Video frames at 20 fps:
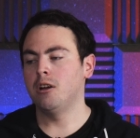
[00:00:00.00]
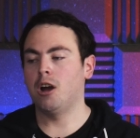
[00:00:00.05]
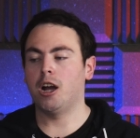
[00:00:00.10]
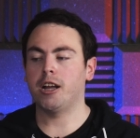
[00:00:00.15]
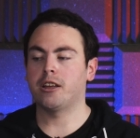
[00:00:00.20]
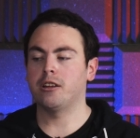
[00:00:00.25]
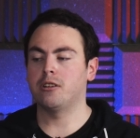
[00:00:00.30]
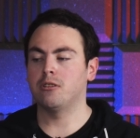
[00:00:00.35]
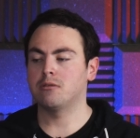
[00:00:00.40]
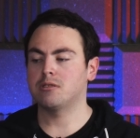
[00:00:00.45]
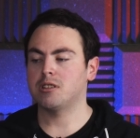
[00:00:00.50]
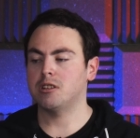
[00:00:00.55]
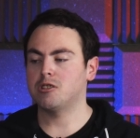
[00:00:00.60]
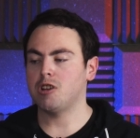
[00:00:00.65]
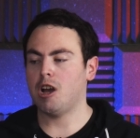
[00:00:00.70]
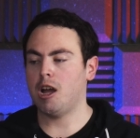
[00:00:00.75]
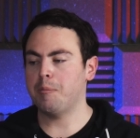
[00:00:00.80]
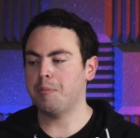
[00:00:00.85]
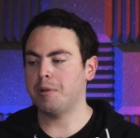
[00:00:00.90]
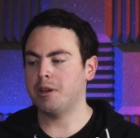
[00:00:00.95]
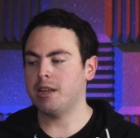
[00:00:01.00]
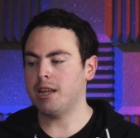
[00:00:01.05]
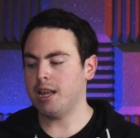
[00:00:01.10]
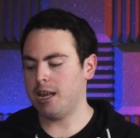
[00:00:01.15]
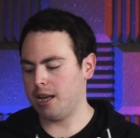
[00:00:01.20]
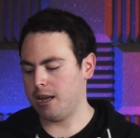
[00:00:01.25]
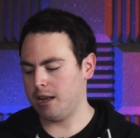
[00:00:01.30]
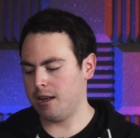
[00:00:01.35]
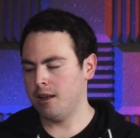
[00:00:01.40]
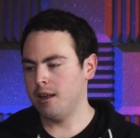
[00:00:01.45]
I could also type in
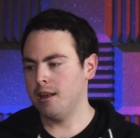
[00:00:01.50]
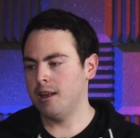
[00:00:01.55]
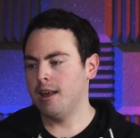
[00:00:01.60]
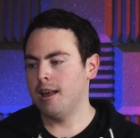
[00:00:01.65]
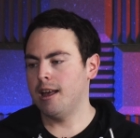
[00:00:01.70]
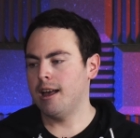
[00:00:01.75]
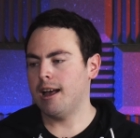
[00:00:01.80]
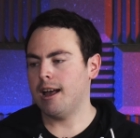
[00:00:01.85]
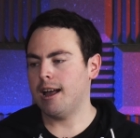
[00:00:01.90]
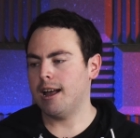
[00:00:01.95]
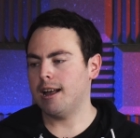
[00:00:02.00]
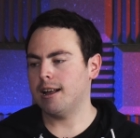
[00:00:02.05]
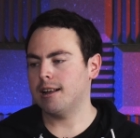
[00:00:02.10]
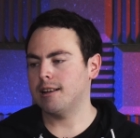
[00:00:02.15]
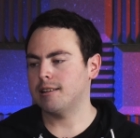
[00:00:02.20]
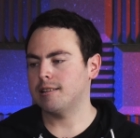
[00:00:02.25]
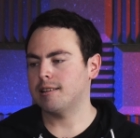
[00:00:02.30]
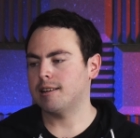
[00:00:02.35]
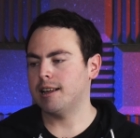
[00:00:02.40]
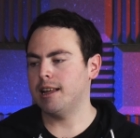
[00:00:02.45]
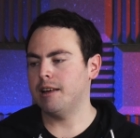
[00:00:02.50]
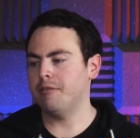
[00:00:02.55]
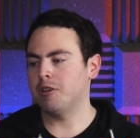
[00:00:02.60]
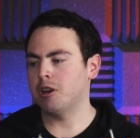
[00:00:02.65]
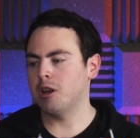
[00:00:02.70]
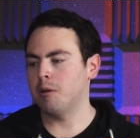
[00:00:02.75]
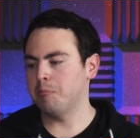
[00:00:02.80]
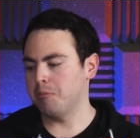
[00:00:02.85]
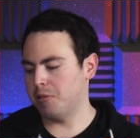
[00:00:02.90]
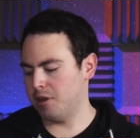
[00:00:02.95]
here and clear the
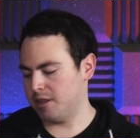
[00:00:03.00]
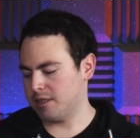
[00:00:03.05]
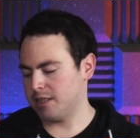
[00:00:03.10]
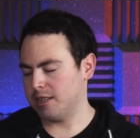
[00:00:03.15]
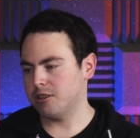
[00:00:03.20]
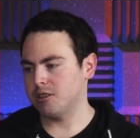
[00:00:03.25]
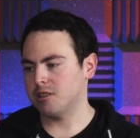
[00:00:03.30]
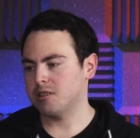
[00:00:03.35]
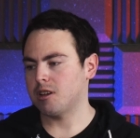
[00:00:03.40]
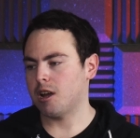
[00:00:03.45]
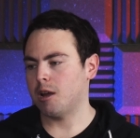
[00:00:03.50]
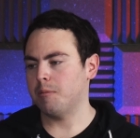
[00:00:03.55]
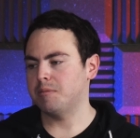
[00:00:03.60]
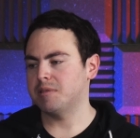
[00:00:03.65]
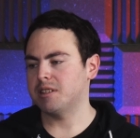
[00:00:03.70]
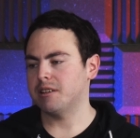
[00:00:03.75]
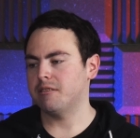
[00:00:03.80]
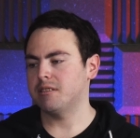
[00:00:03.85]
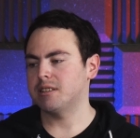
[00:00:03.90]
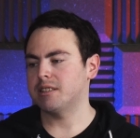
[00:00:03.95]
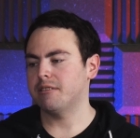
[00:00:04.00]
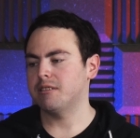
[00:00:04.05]
numbers and just type 000.